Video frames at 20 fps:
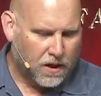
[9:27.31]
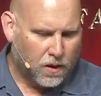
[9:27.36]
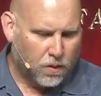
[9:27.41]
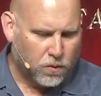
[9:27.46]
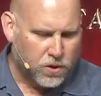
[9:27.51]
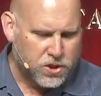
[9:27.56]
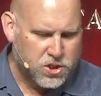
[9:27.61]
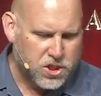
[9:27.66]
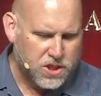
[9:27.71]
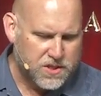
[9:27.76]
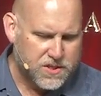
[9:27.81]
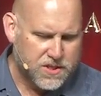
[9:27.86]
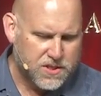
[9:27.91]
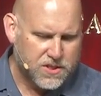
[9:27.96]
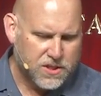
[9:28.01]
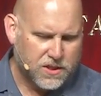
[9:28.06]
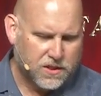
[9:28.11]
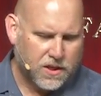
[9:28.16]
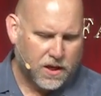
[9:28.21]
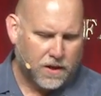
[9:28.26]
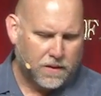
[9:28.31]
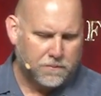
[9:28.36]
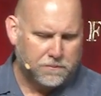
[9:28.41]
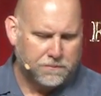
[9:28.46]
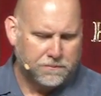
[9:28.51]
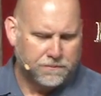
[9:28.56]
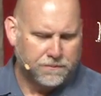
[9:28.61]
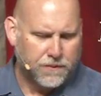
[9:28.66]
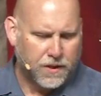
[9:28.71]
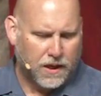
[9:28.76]
When Jesus had
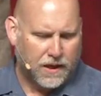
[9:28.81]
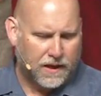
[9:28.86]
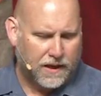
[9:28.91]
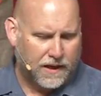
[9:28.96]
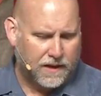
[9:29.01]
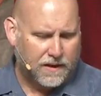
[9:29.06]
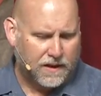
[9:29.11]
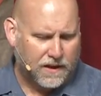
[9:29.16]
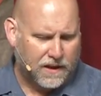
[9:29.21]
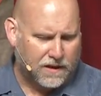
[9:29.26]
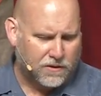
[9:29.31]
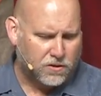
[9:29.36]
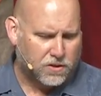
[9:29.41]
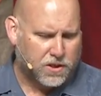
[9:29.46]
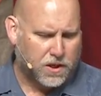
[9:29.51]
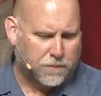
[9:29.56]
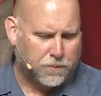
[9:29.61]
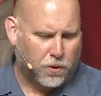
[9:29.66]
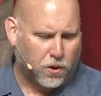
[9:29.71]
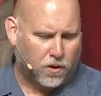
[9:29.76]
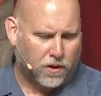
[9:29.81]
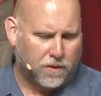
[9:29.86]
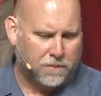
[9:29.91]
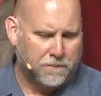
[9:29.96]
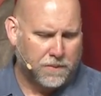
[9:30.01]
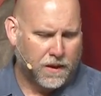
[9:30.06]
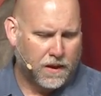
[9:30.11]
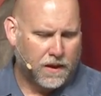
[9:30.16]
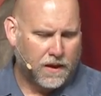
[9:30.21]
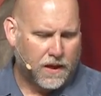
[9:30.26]
entered
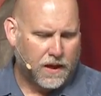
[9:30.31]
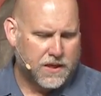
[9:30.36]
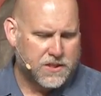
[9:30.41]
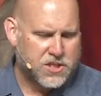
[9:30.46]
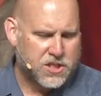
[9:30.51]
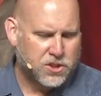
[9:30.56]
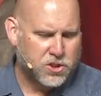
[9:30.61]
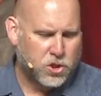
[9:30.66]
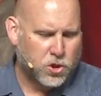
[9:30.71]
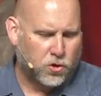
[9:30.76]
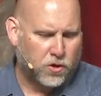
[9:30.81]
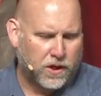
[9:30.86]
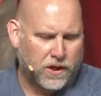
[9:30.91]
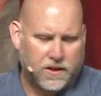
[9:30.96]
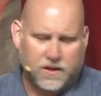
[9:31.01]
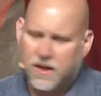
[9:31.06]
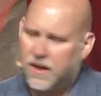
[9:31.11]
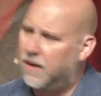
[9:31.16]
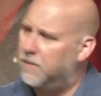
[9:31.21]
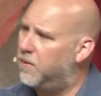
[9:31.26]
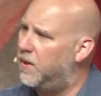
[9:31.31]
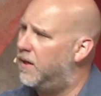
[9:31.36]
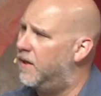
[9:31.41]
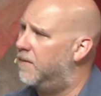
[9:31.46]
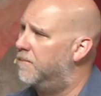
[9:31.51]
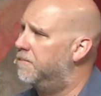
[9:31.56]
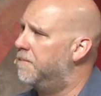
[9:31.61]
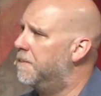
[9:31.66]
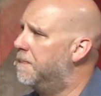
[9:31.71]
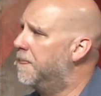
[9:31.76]
Capernaum, a centurion came to
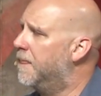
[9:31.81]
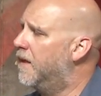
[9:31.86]
him.